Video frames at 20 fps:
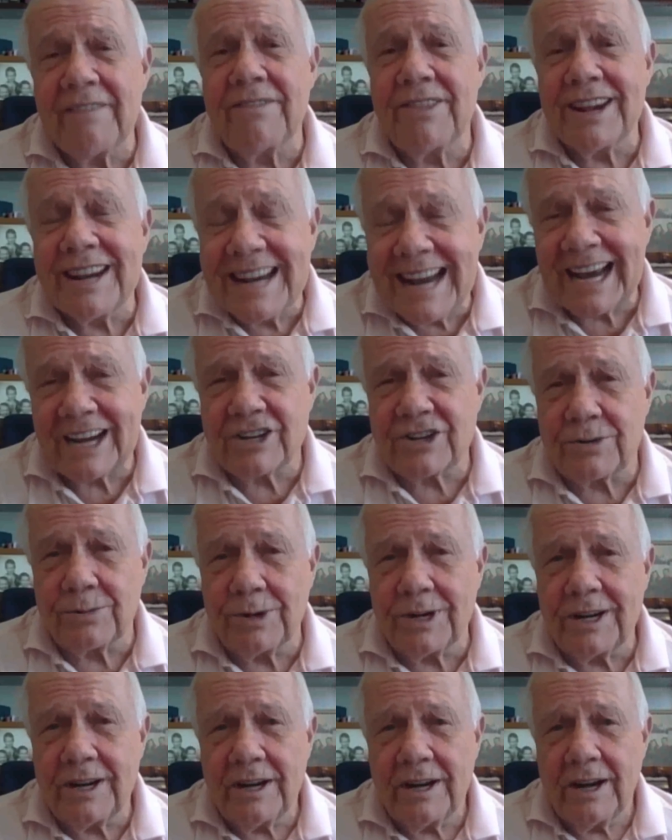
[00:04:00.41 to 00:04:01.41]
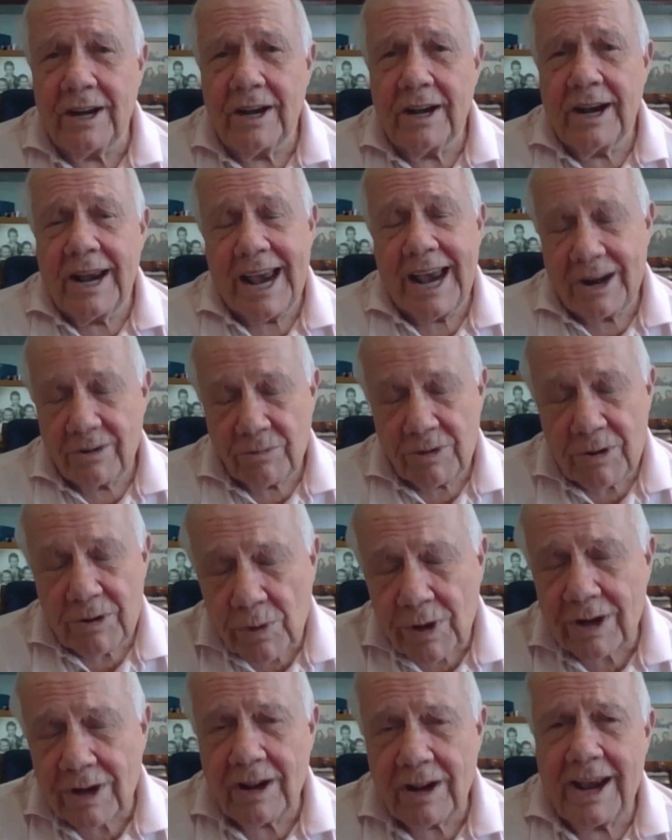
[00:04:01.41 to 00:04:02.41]
have the next one, and we
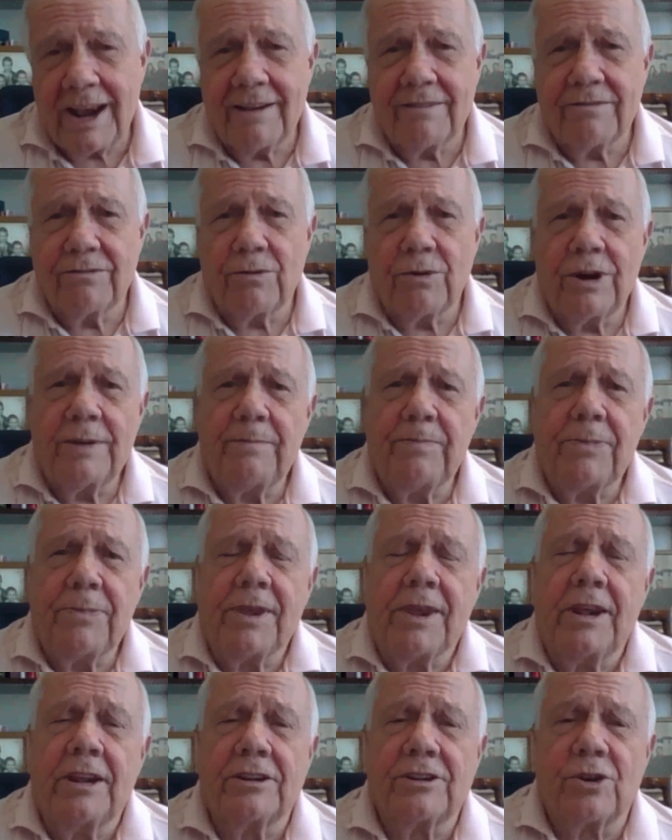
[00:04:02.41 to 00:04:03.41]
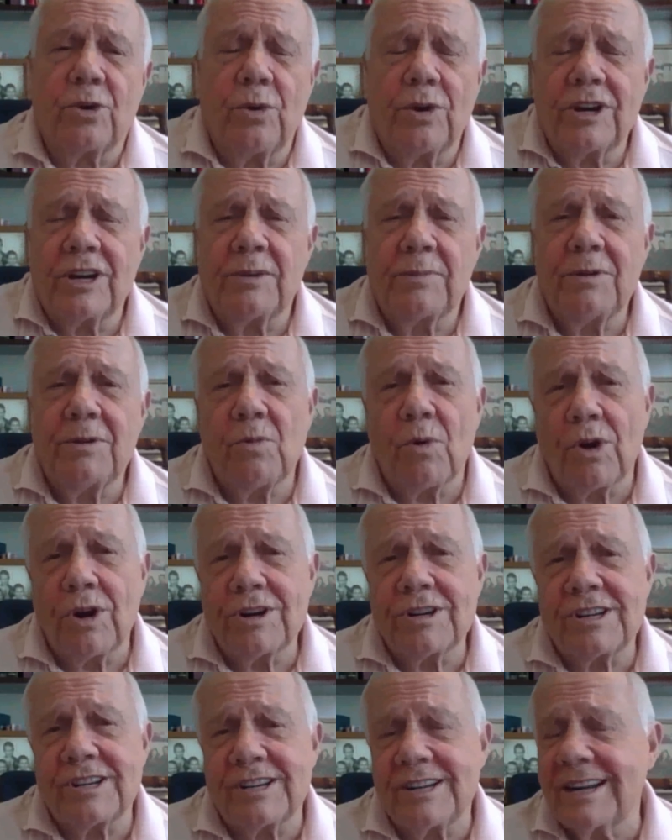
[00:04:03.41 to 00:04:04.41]
will have one, it's going to be
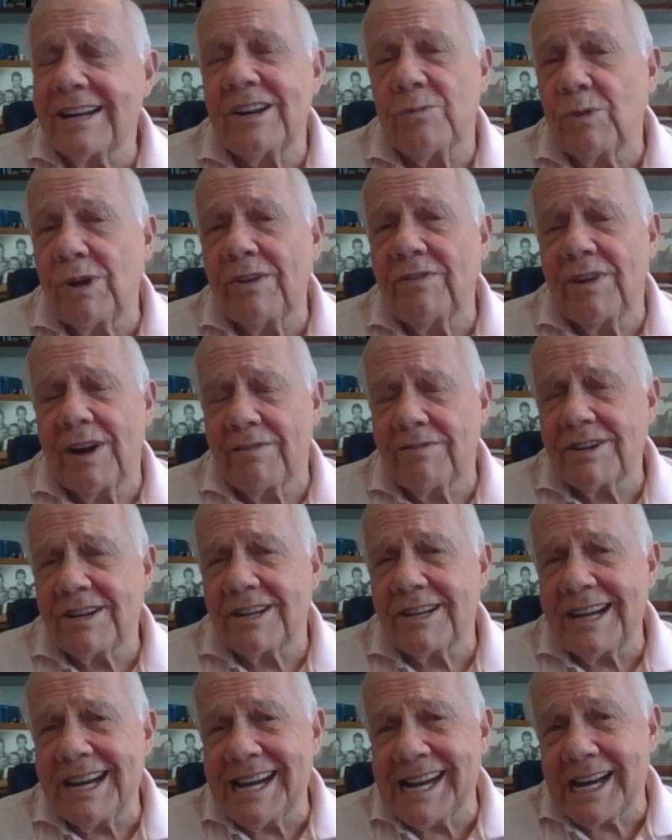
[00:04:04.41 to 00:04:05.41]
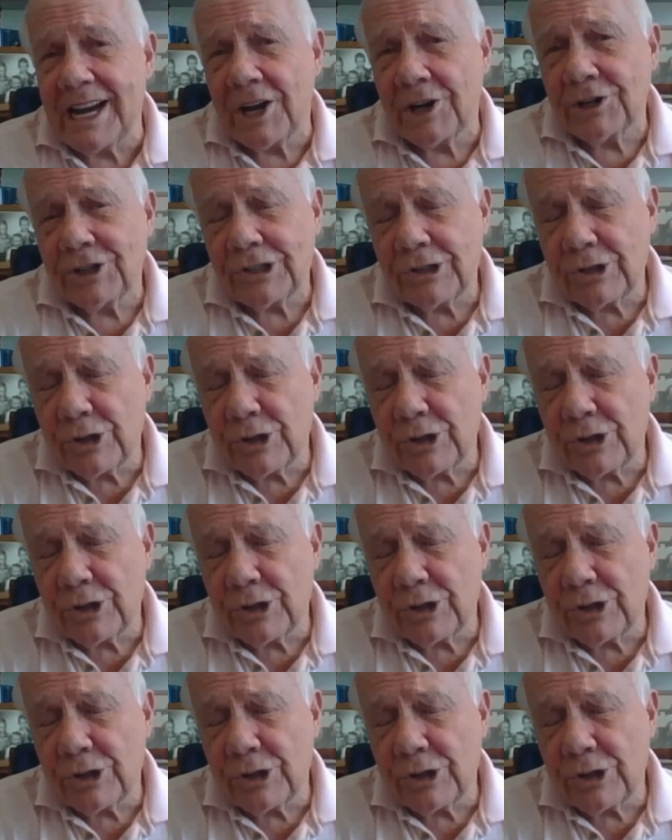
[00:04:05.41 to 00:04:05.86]
worse than we've ever seen.